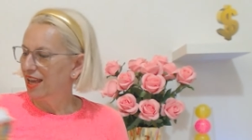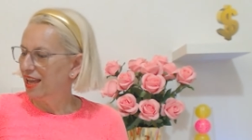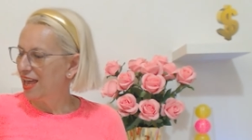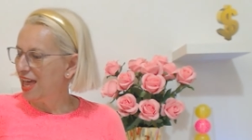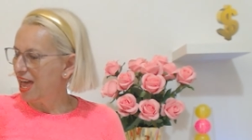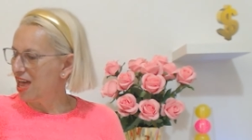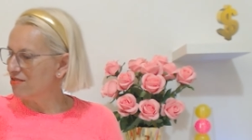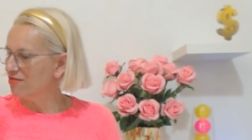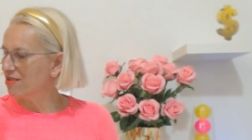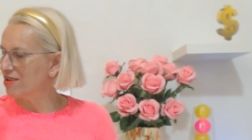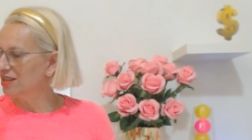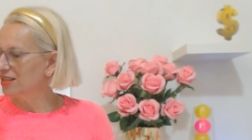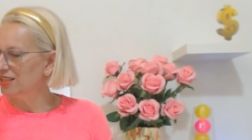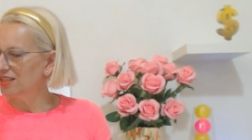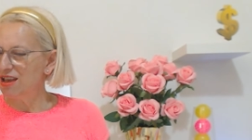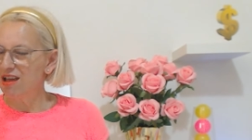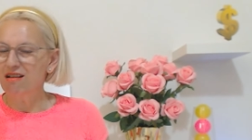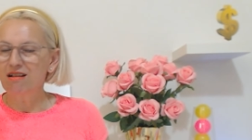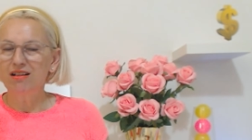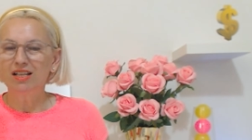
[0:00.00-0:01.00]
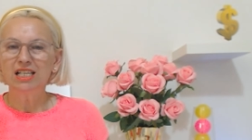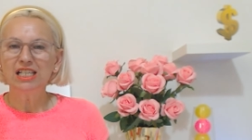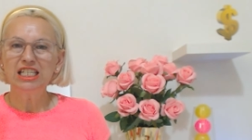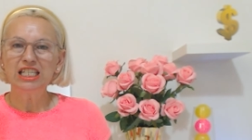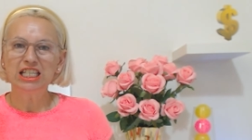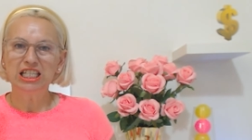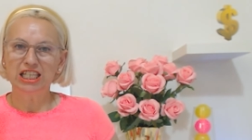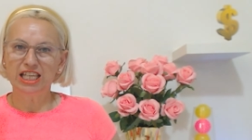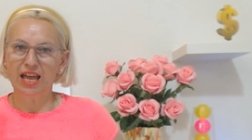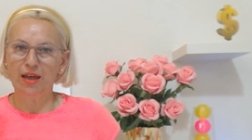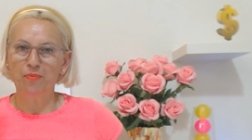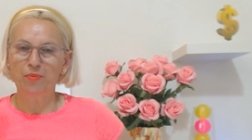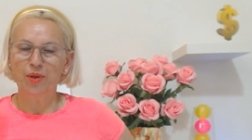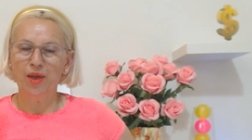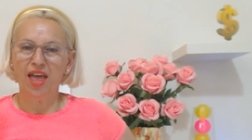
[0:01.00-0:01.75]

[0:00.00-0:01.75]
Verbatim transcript: Every single step,